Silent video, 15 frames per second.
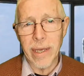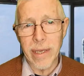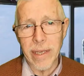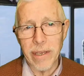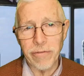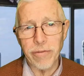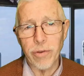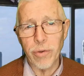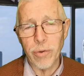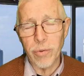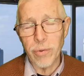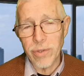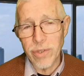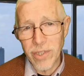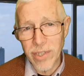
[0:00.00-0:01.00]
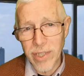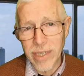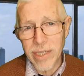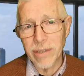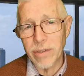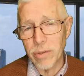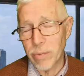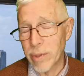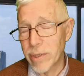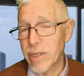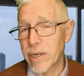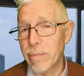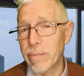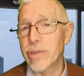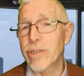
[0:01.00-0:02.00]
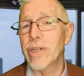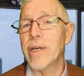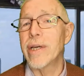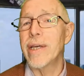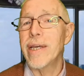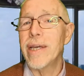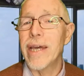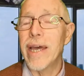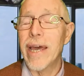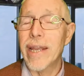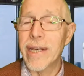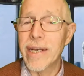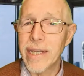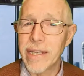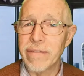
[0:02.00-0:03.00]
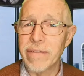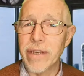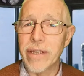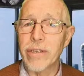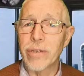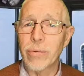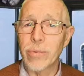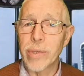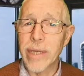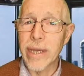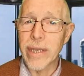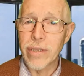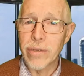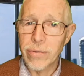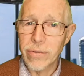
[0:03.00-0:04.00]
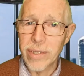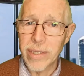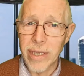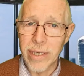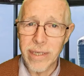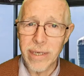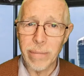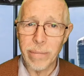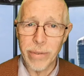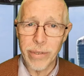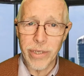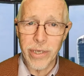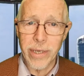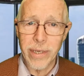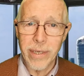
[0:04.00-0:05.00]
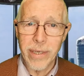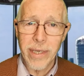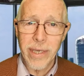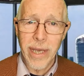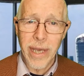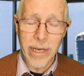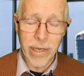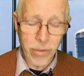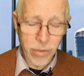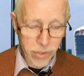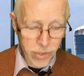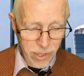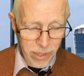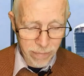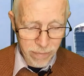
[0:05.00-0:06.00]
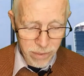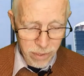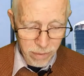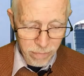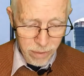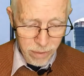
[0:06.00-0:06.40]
If you set it to one temperature and leave it, you will get used to that temperature and you can save yourself a